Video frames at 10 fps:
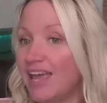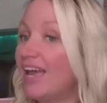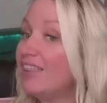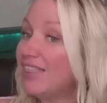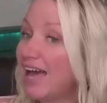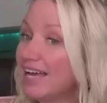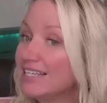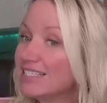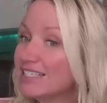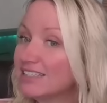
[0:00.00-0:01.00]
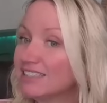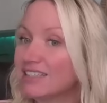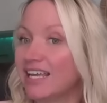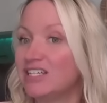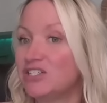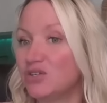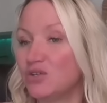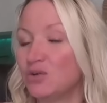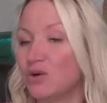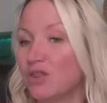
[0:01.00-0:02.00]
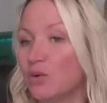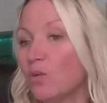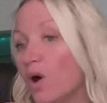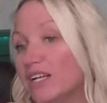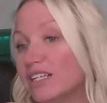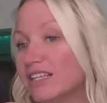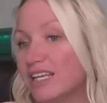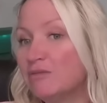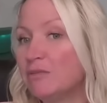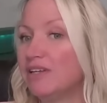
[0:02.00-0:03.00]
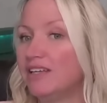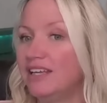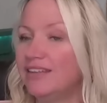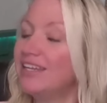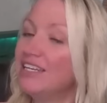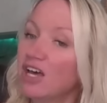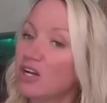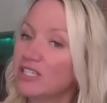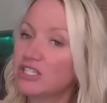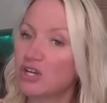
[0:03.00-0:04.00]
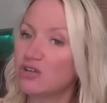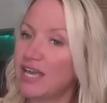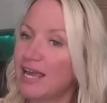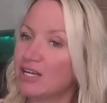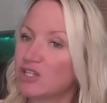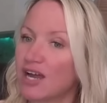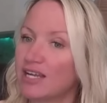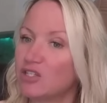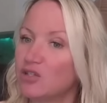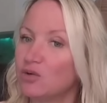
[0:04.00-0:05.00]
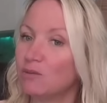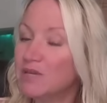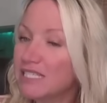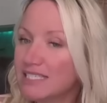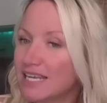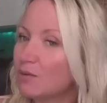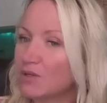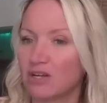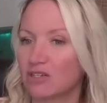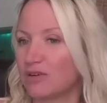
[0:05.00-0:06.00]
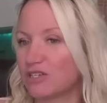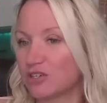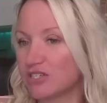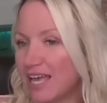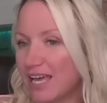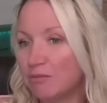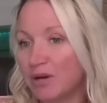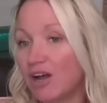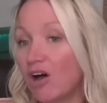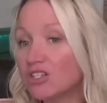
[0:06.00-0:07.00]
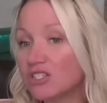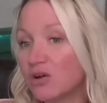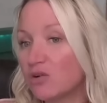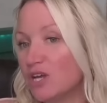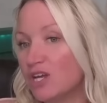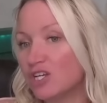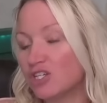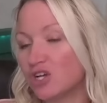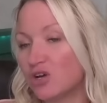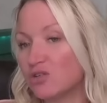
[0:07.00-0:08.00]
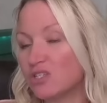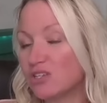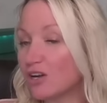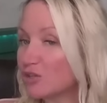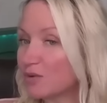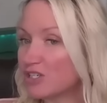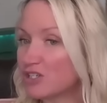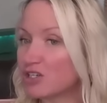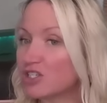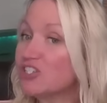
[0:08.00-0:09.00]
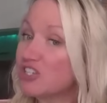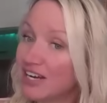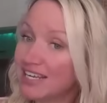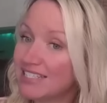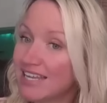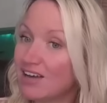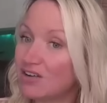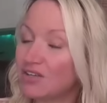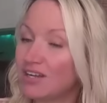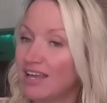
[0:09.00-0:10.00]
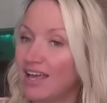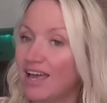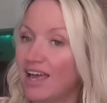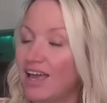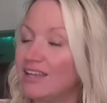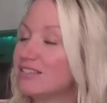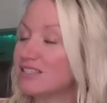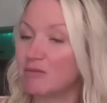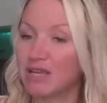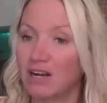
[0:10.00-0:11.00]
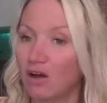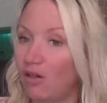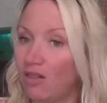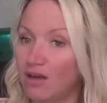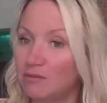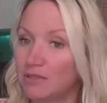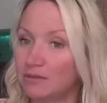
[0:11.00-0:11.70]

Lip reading: And that led to the one clip that not only shows Hank trying to misstate what Dr. Rentschler said, but also shows Dr. Rentschler shutting it down and summing it all up.